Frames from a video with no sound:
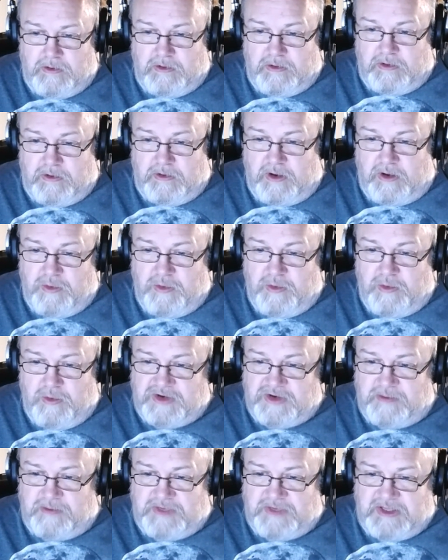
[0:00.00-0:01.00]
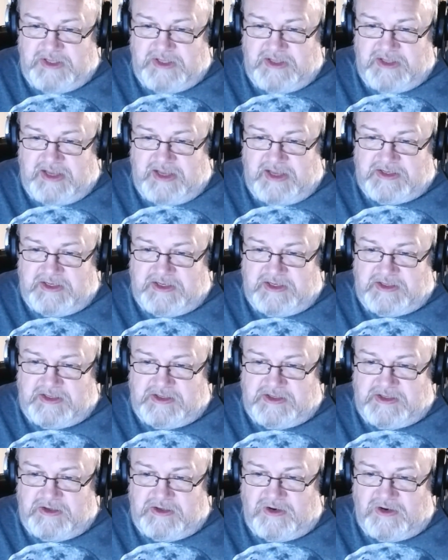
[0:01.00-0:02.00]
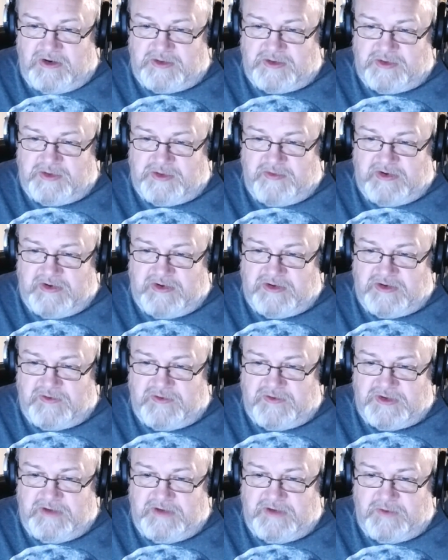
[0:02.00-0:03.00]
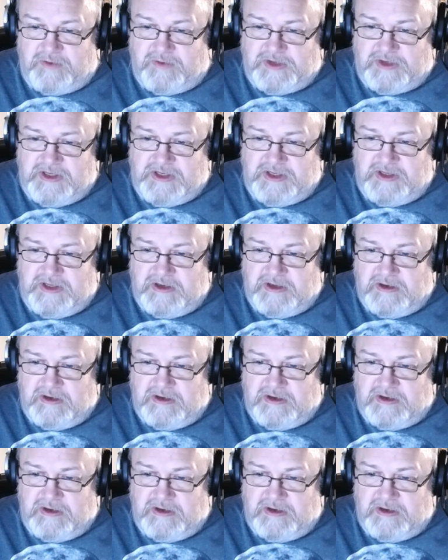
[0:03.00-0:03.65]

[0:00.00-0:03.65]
We're going to update the assets in the Cosmos browser for C4D